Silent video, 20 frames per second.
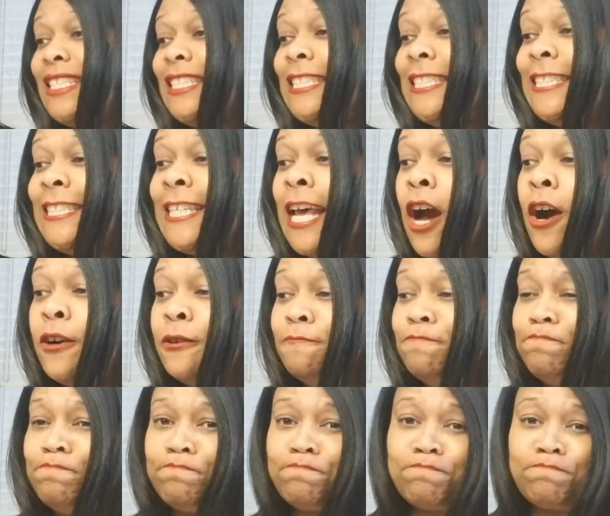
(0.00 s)
So,
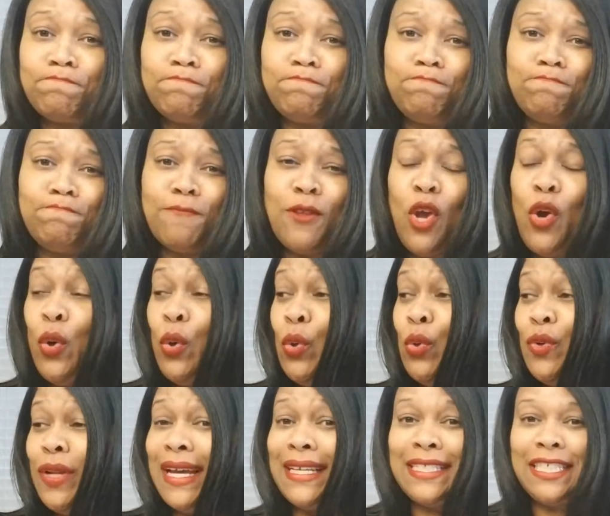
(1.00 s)

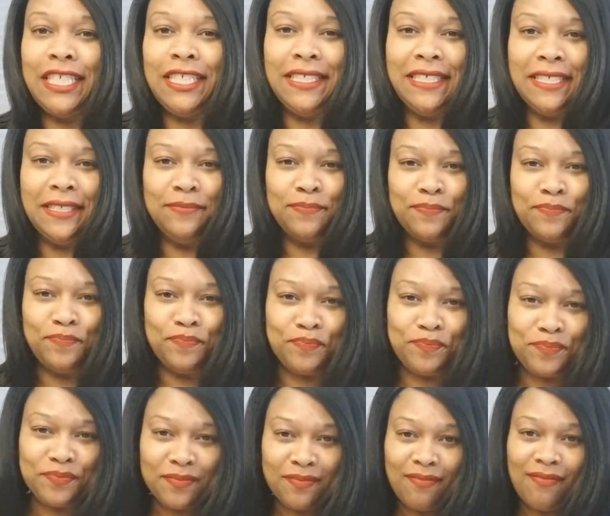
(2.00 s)
oh, that's good.
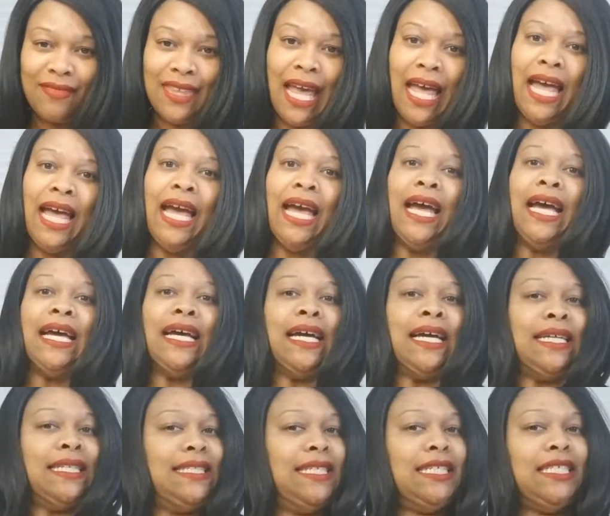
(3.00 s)

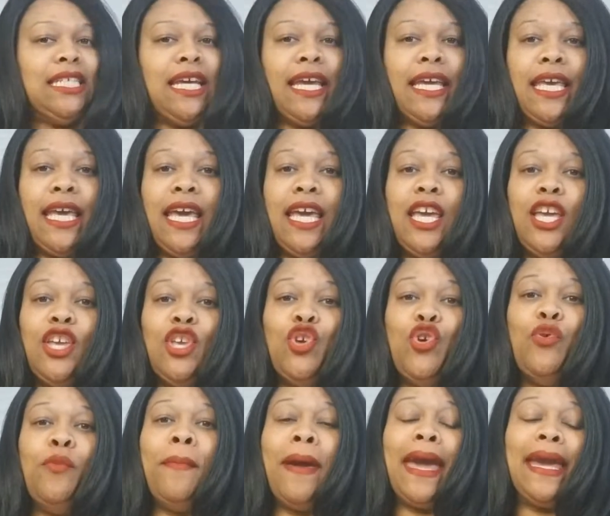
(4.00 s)
DJ King,
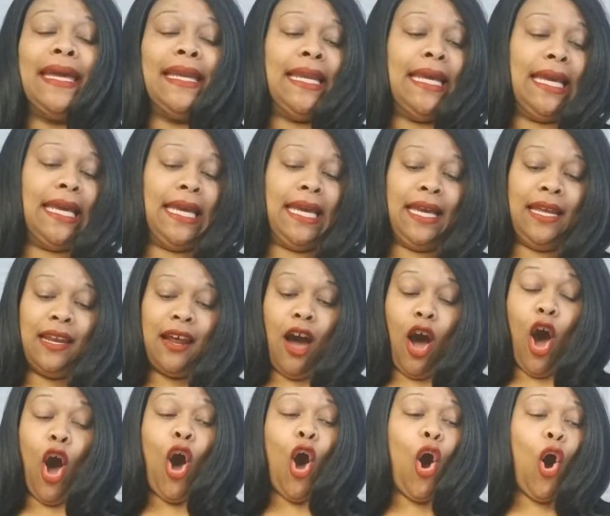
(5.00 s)
you may need
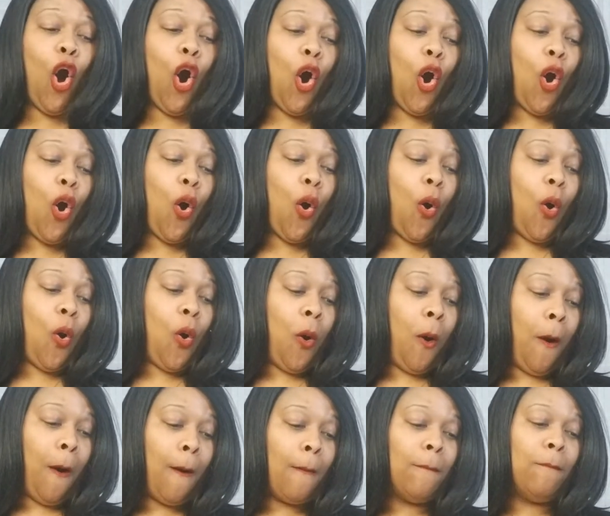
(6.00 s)
a
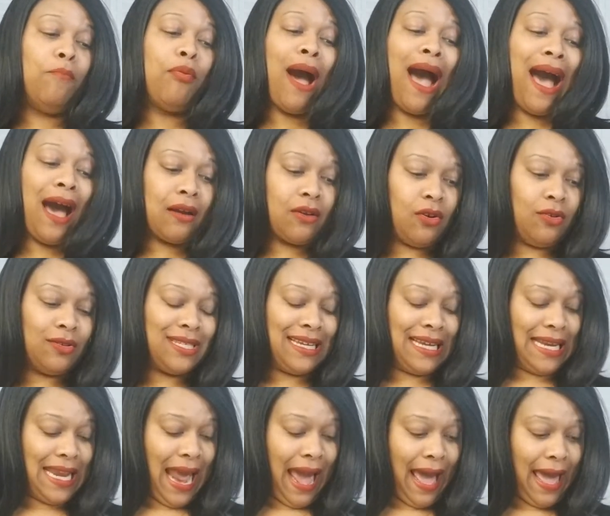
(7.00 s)
whole bottle
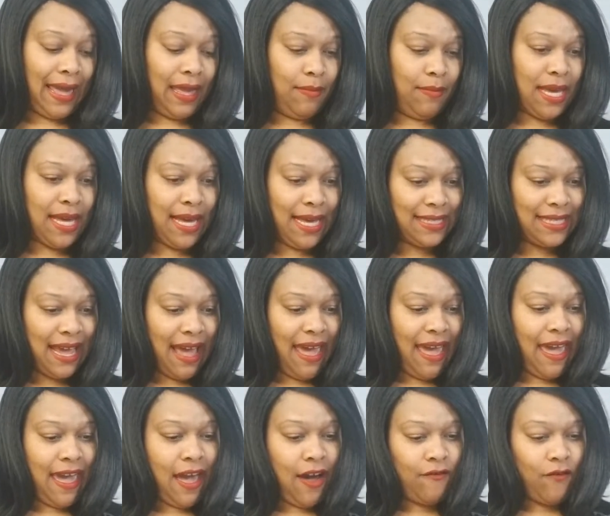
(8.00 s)
tonight because I
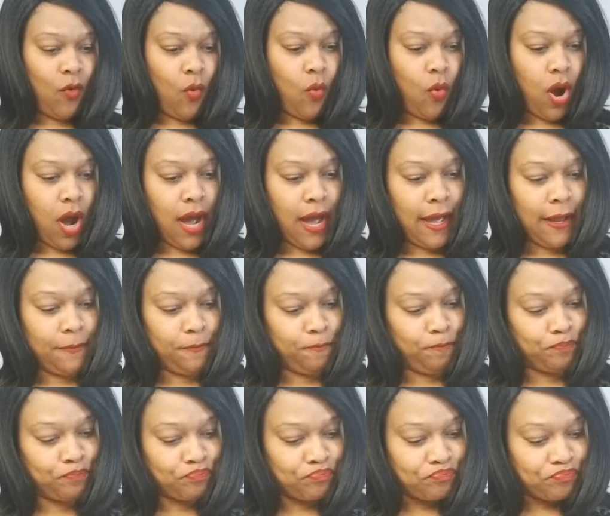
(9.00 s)
have
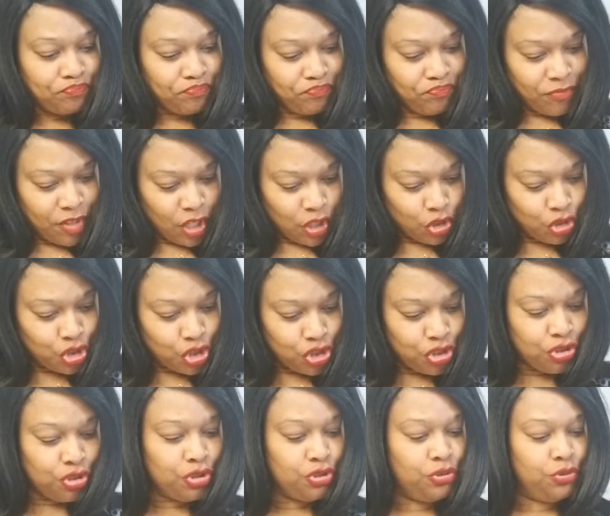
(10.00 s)
one
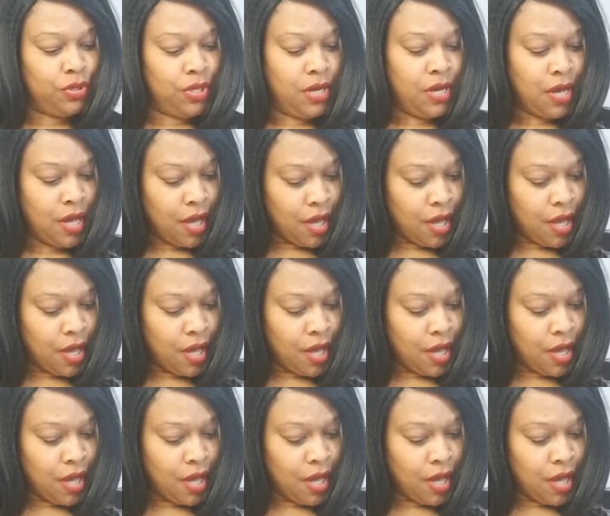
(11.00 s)
two,